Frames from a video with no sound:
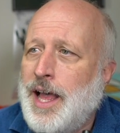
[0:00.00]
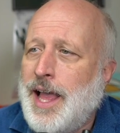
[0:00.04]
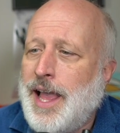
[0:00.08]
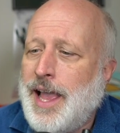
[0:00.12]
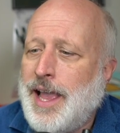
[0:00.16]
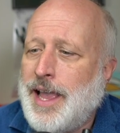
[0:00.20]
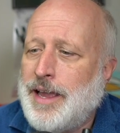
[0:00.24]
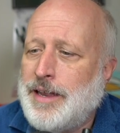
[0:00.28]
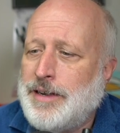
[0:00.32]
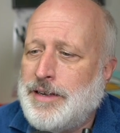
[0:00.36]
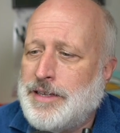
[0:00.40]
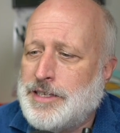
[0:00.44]

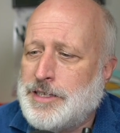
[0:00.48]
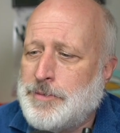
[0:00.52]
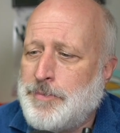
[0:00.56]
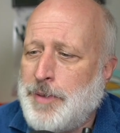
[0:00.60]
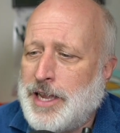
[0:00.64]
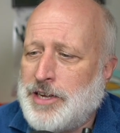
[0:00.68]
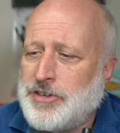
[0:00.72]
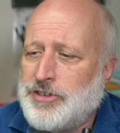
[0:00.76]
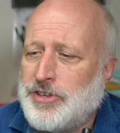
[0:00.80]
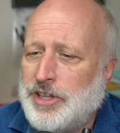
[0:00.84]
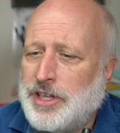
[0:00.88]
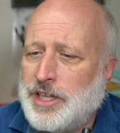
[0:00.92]
and
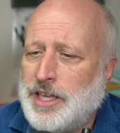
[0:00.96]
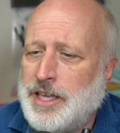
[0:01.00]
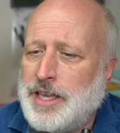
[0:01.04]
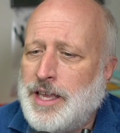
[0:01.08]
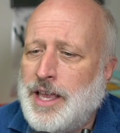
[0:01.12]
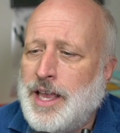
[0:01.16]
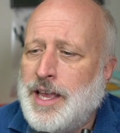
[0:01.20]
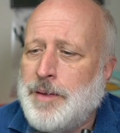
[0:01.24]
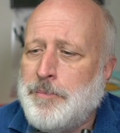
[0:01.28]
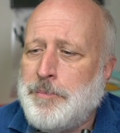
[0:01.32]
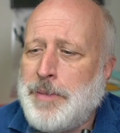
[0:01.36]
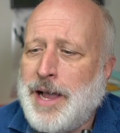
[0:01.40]
especially
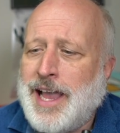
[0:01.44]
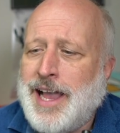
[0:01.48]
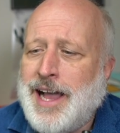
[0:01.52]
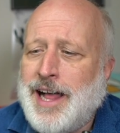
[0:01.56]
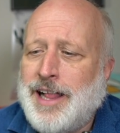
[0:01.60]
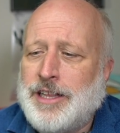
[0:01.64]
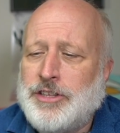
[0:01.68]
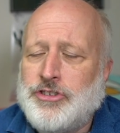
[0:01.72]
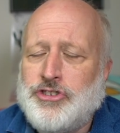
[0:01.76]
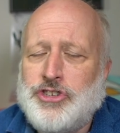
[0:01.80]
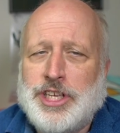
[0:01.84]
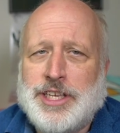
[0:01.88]

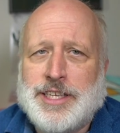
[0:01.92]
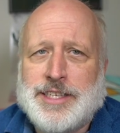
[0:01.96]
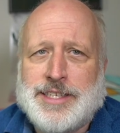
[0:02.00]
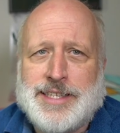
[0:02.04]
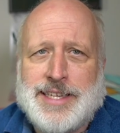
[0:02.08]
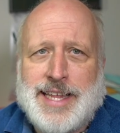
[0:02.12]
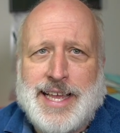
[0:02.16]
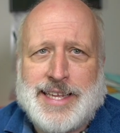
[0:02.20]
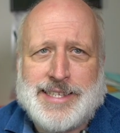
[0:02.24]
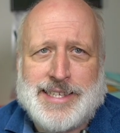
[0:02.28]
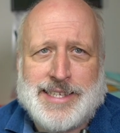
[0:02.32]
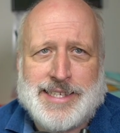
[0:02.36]
biology is
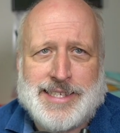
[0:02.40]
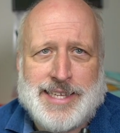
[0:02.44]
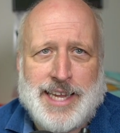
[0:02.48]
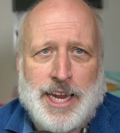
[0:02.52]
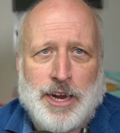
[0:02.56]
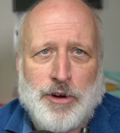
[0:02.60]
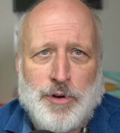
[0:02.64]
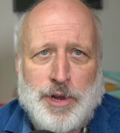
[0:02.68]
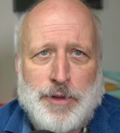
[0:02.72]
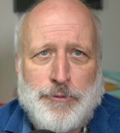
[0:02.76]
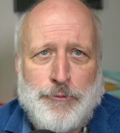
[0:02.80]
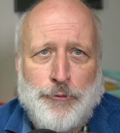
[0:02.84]

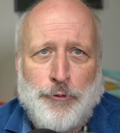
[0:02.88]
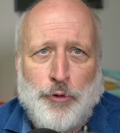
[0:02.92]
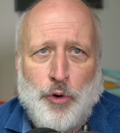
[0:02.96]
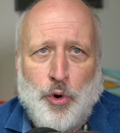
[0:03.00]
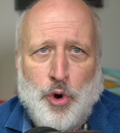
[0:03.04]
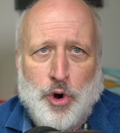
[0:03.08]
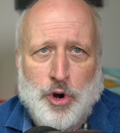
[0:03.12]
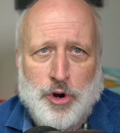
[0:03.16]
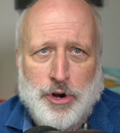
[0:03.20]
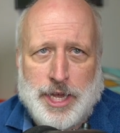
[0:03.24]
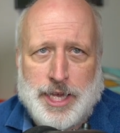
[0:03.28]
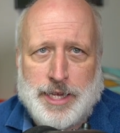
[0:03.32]
necessary
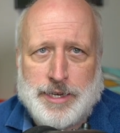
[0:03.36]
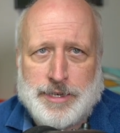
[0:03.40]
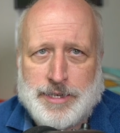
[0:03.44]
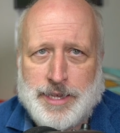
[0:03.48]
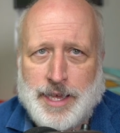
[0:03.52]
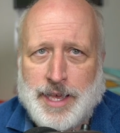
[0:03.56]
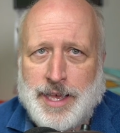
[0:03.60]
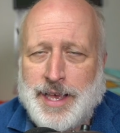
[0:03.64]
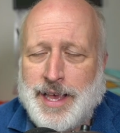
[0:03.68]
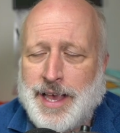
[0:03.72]
for it,